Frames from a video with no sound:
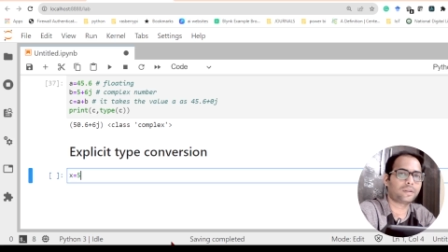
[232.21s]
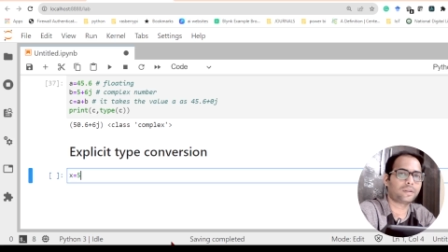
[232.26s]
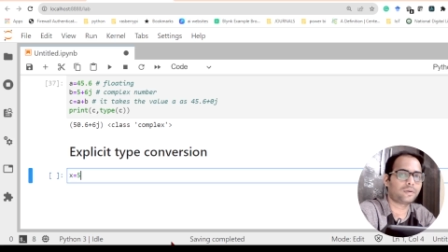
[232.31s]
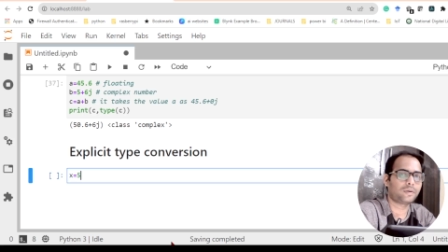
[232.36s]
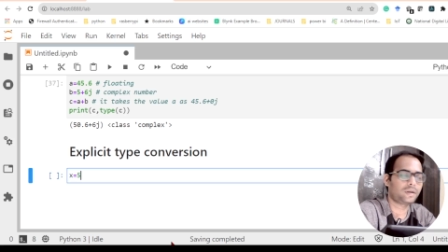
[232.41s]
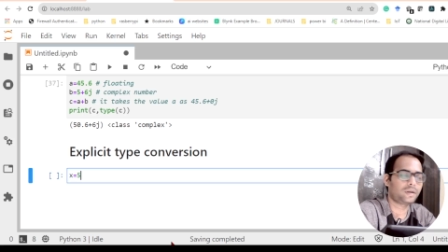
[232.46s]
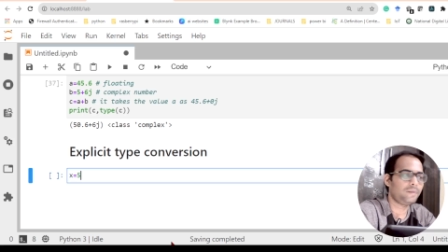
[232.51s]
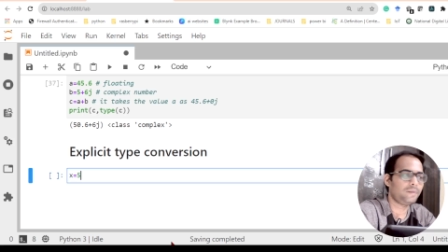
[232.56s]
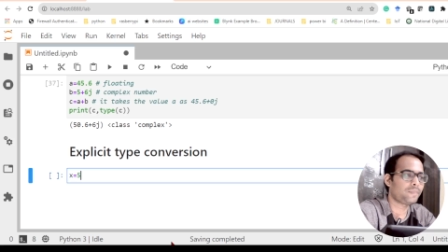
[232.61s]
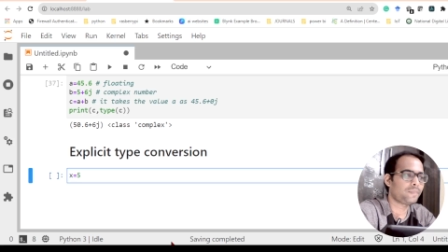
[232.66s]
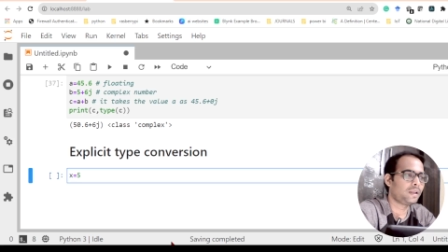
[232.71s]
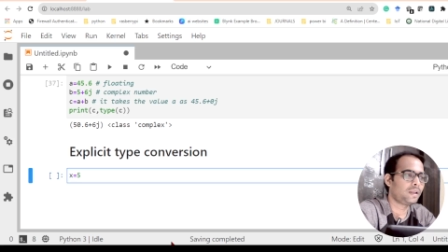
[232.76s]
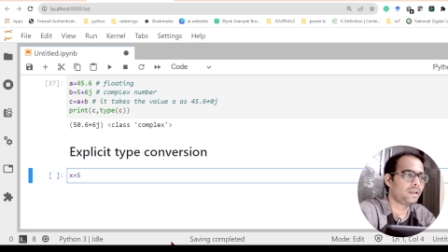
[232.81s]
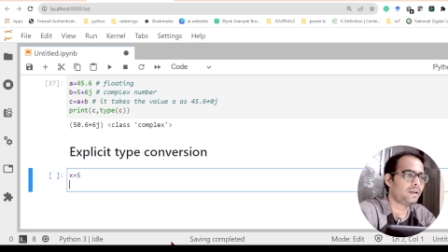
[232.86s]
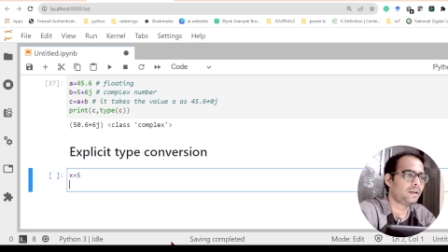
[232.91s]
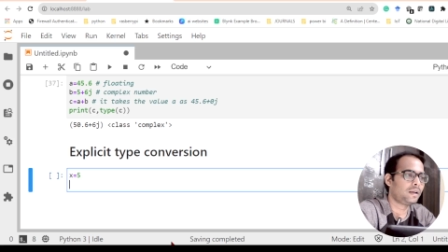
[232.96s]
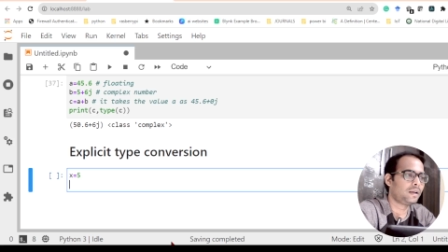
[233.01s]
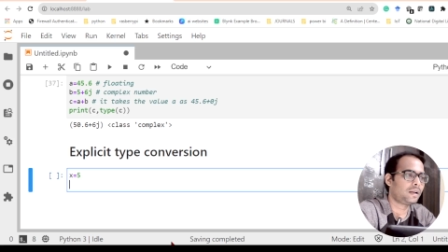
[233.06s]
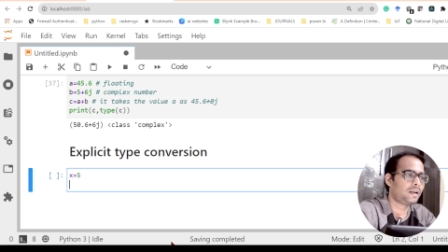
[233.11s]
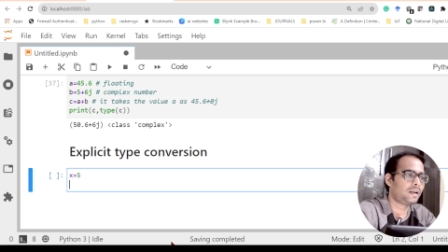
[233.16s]
Okay.
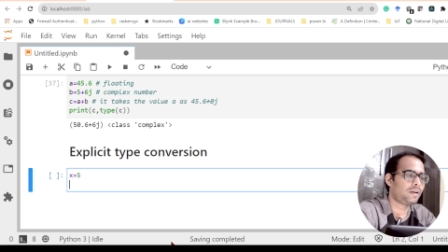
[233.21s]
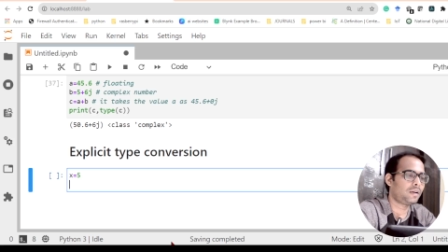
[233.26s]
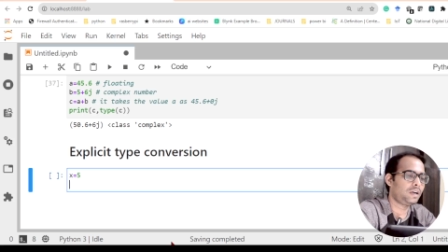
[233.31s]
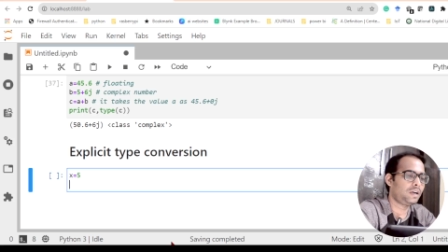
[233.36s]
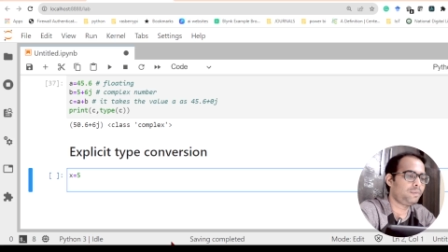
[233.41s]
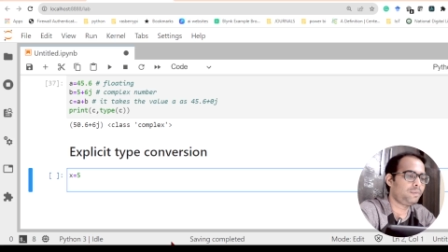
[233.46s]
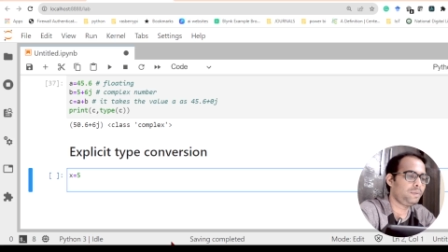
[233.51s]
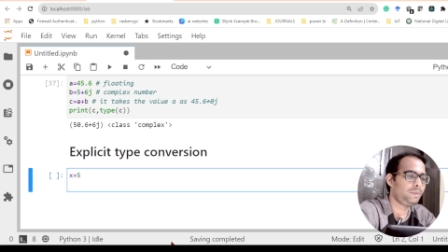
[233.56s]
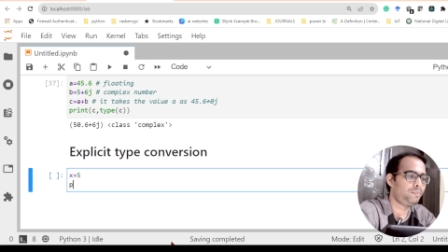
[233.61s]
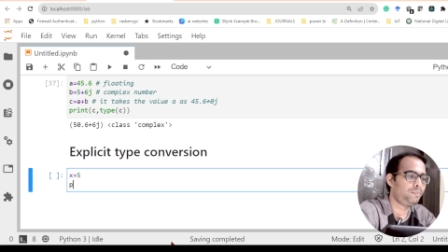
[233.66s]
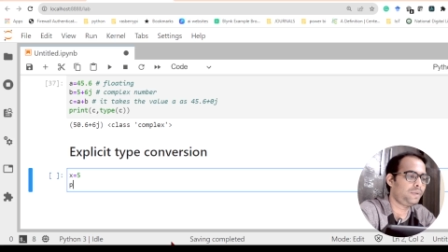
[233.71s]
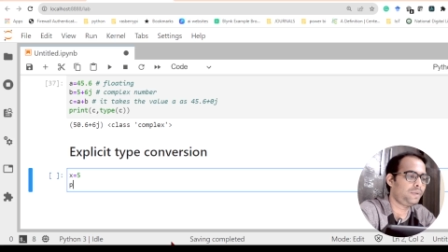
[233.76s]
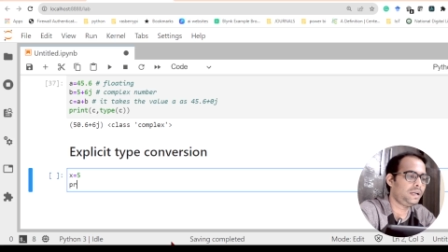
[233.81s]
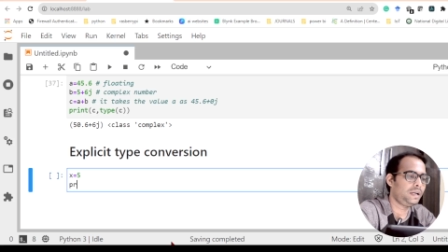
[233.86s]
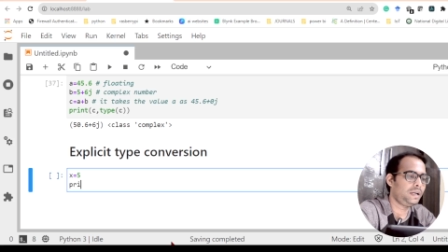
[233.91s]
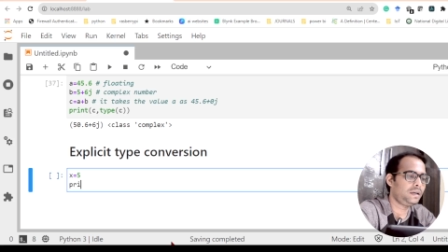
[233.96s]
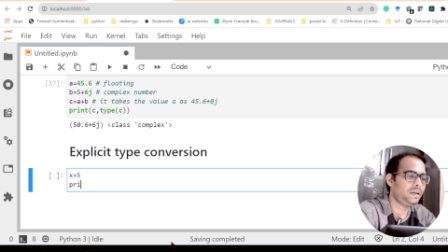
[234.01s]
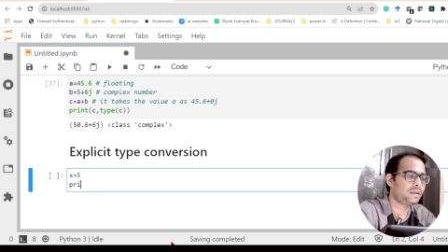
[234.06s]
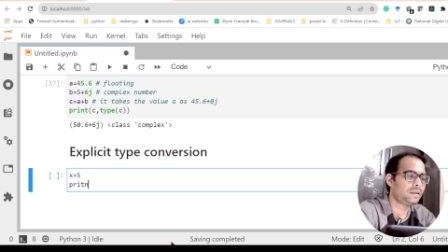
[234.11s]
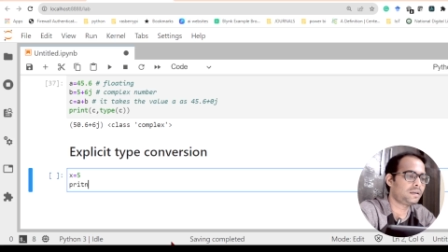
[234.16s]
Now let me
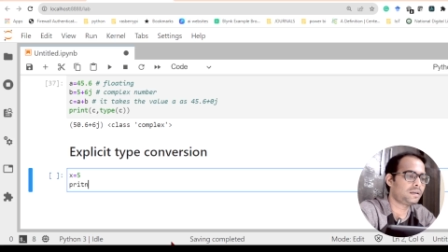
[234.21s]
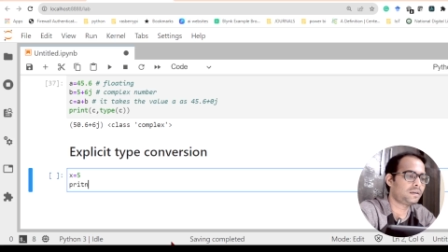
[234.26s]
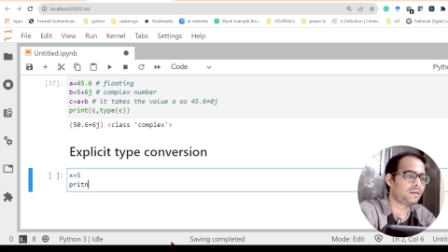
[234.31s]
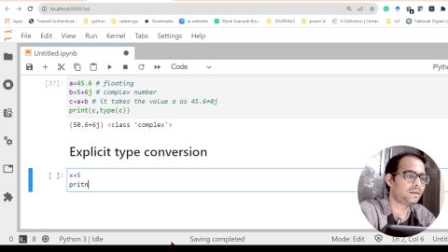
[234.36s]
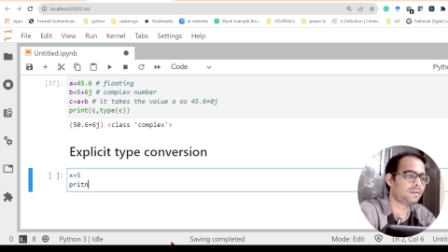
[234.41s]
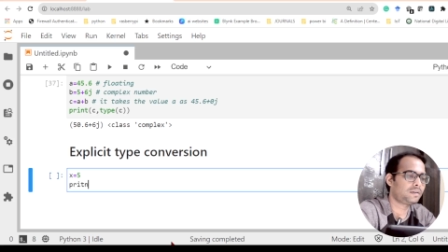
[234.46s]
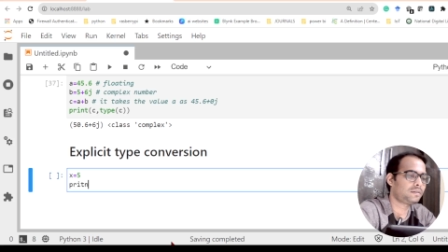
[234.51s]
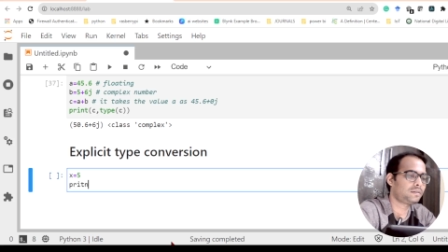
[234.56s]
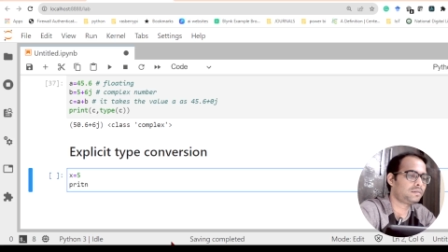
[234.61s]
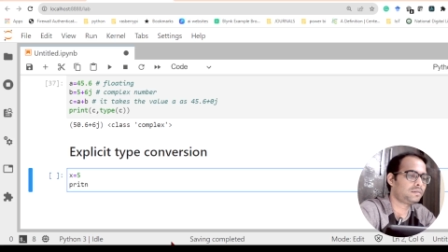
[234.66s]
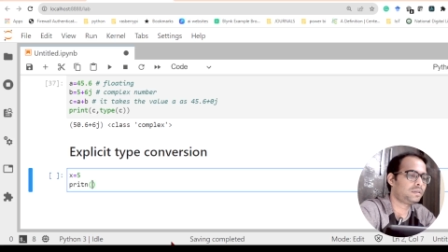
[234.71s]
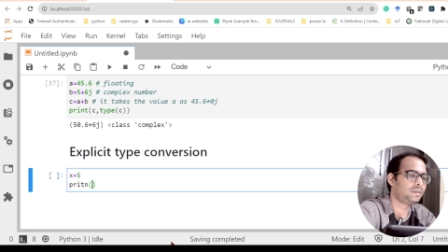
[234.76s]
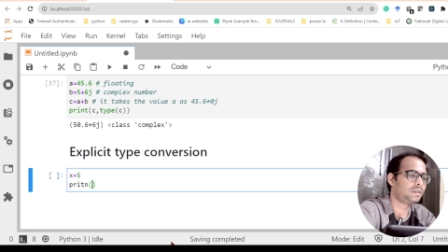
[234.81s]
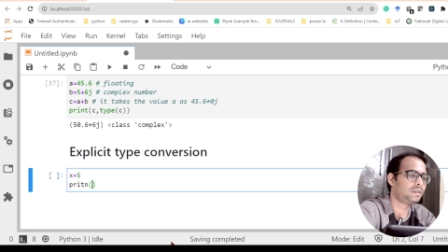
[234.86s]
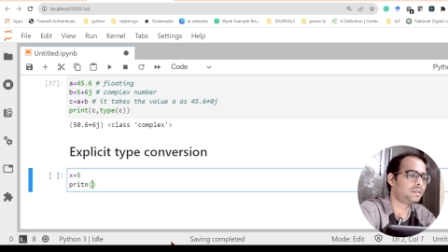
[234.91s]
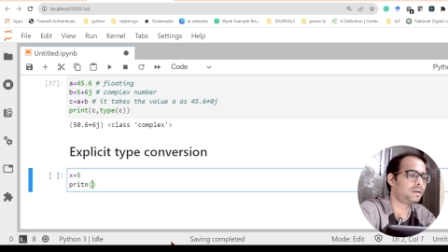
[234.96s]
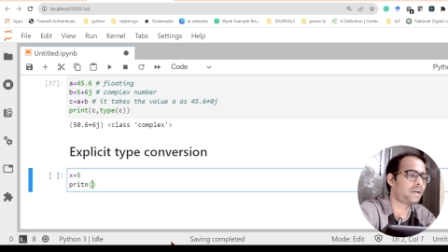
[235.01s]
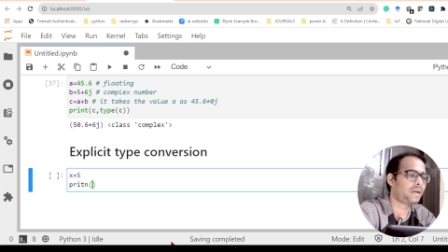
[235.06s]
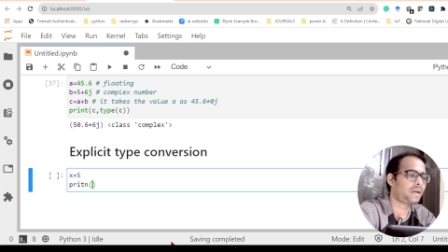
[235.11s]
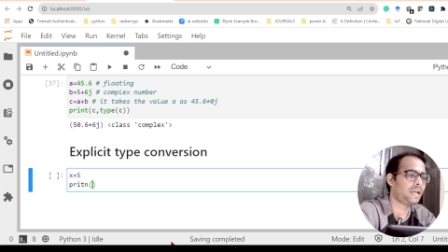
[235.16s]
print
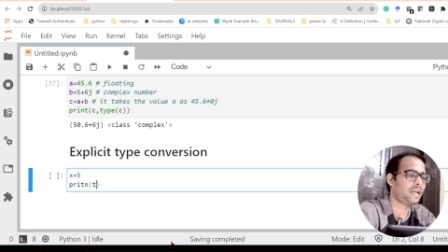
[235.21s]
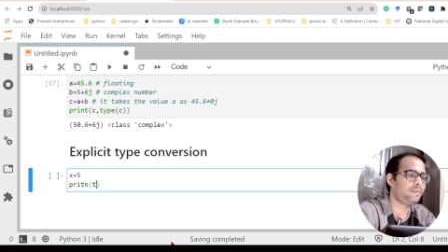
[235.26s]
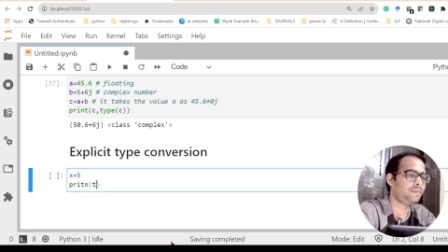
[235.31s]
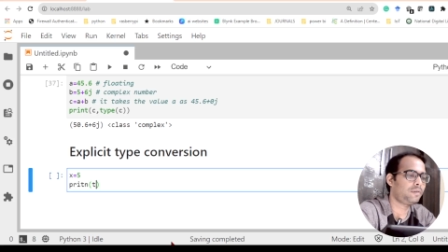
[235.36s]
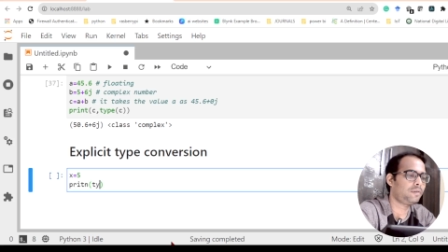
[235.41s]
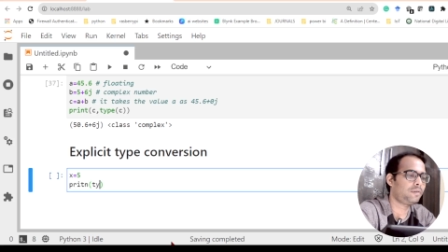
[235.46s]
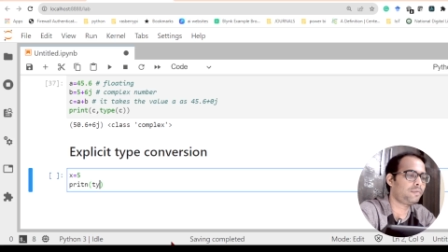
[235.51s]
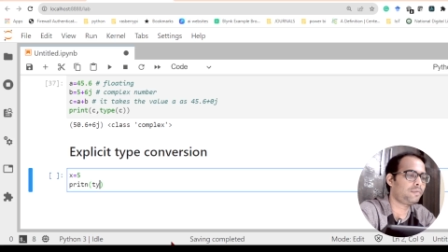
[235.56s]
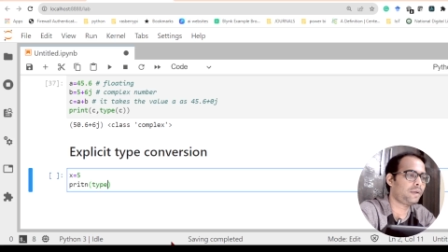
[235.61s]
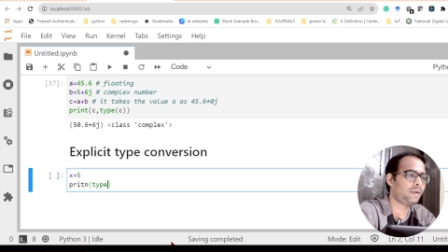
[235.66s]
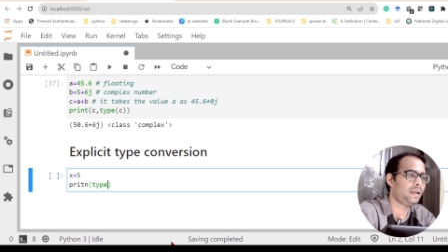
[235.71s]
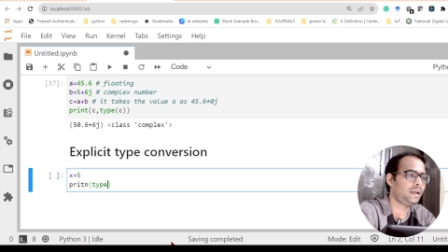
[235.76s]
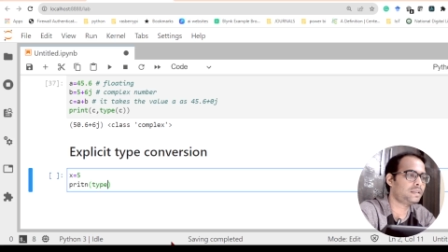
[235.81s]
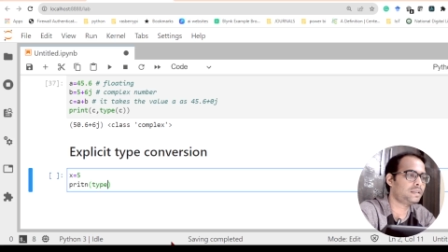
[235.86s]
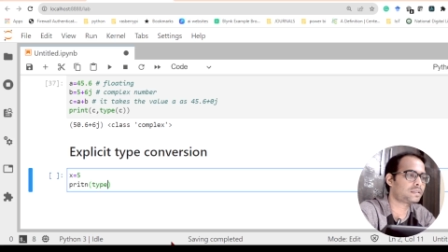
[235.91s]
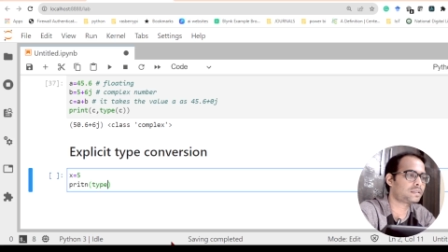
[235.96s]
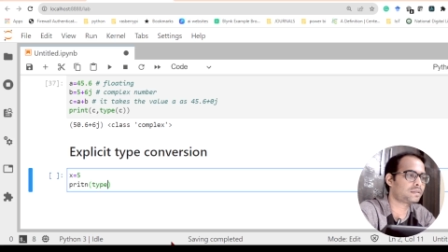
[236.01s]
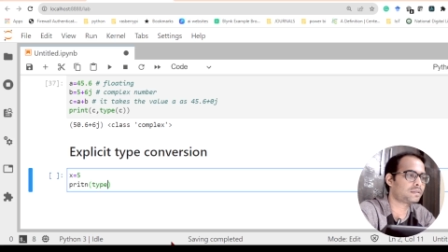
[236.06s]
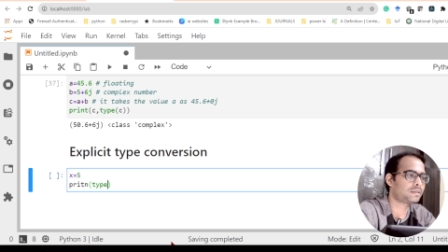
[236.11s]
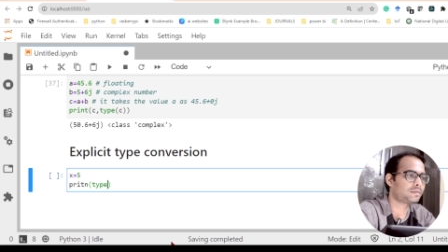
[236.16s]
the type of
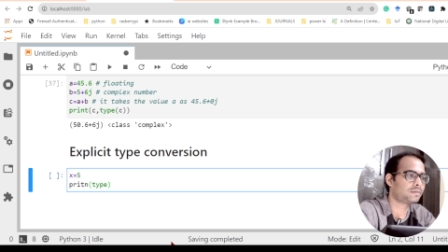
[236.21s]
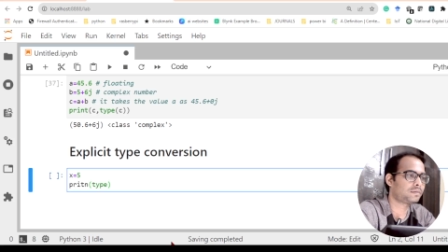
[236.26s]
x.